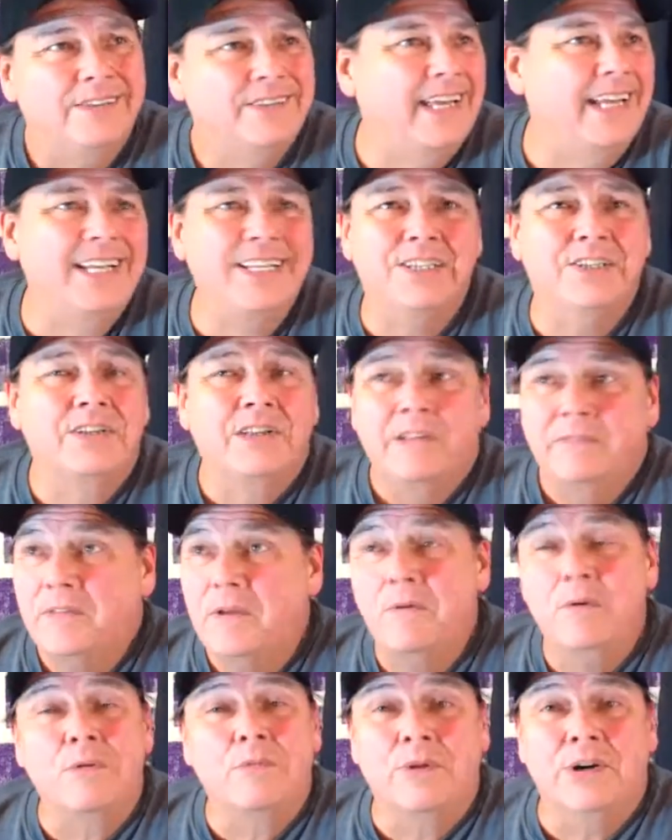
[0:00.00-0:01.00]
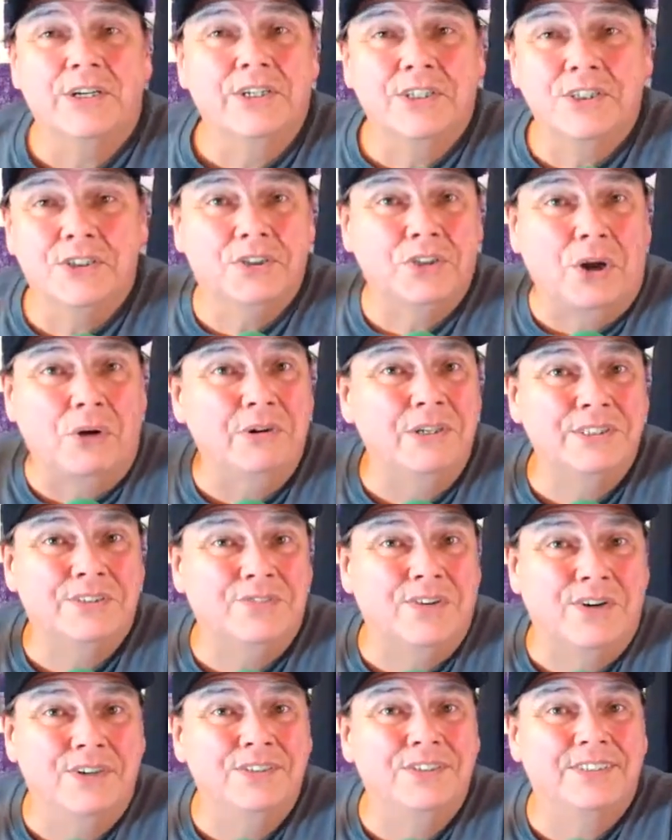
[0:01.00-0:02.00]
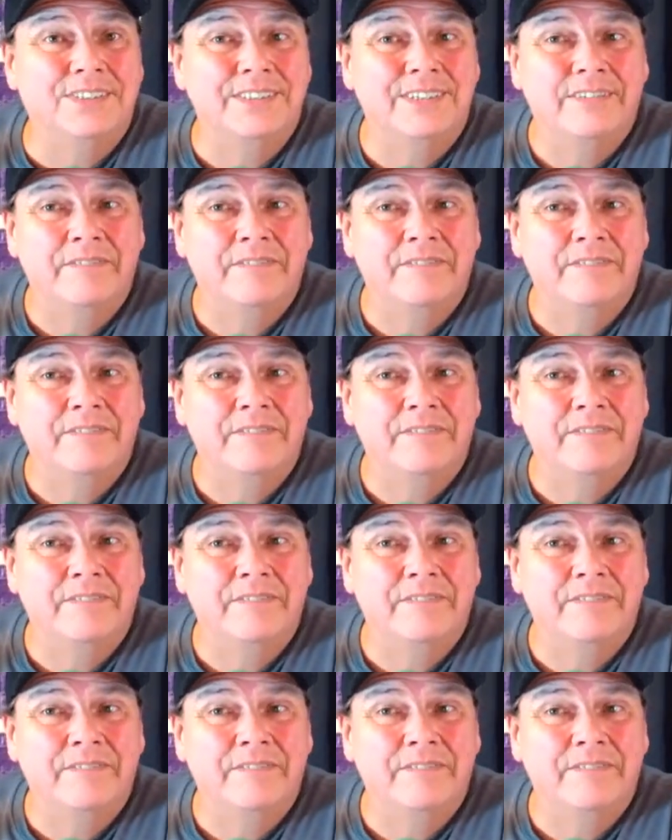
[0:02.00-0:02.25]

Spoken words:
They weren't wearing gestoas, folks.